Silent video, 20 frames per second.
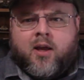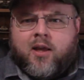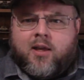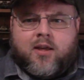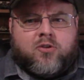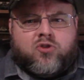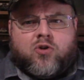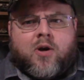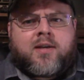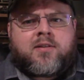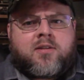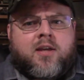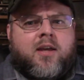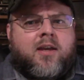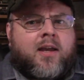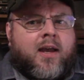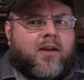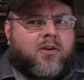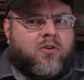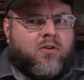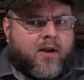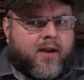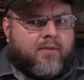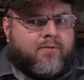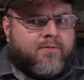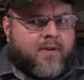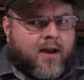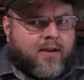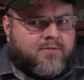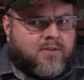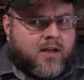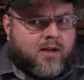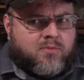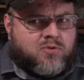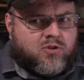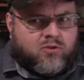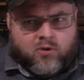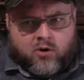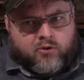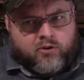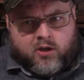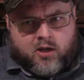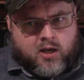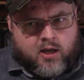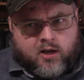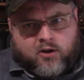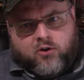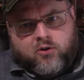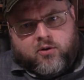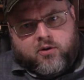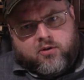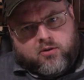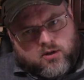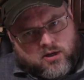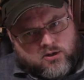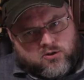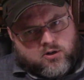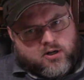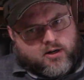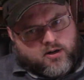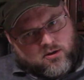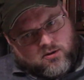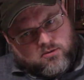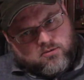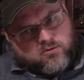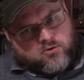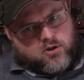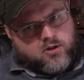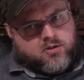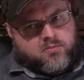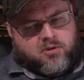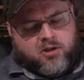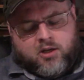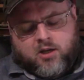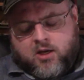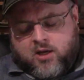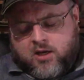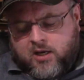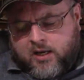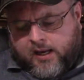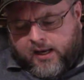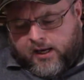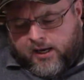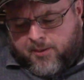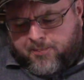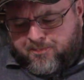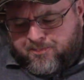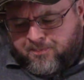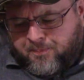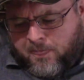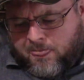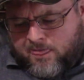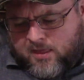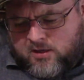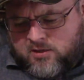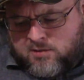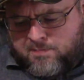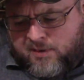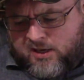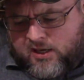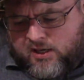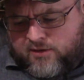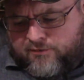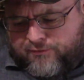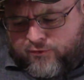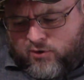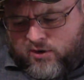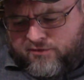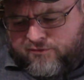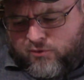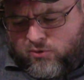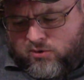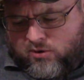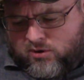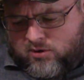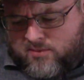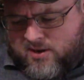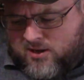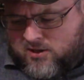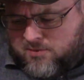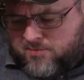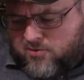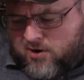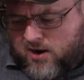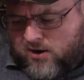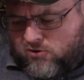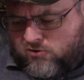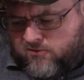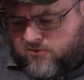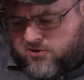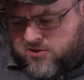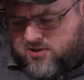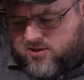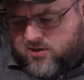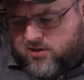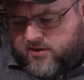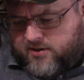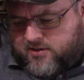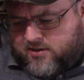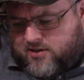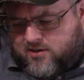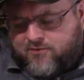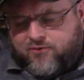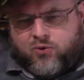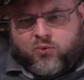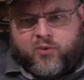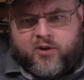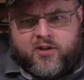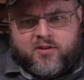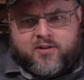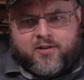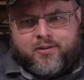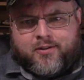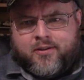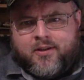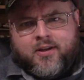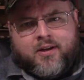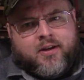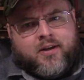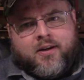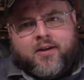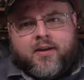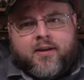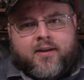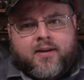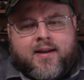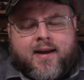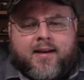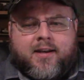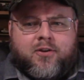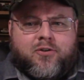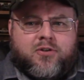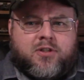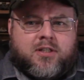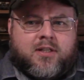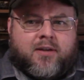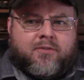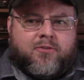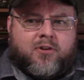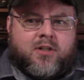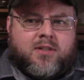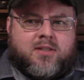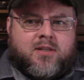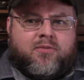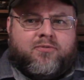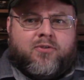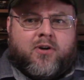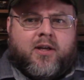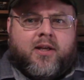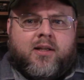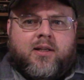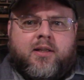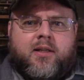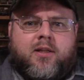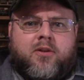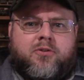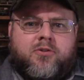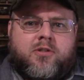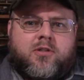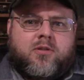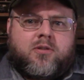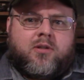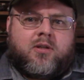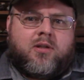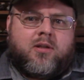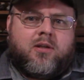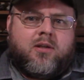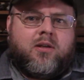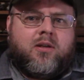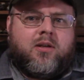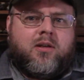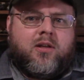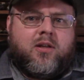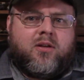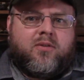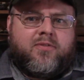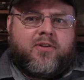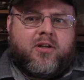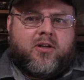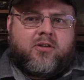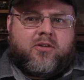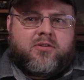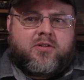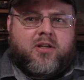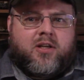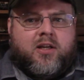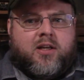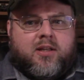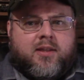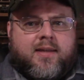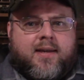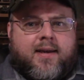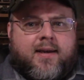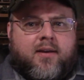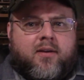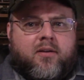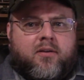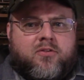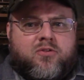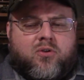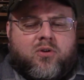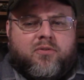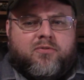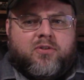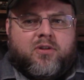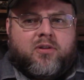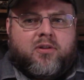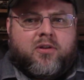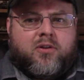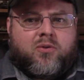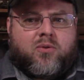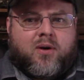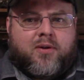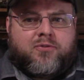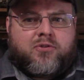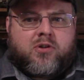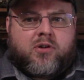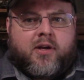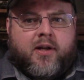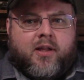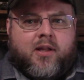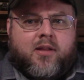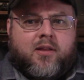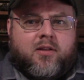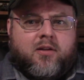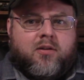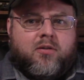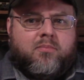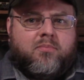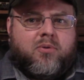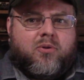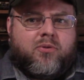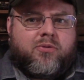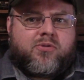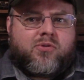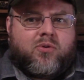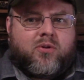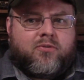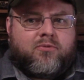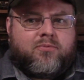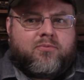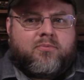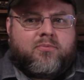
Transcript: try saying Kettenkrad 5 times in a row. You can't do it. I tried. Trust me. Speed, 44 miles per hour versus 36 for the Weasel. Not a huge difference, and frankly, those in neither vehicle is going to hit that sort of in the rough terrain that they're both sort of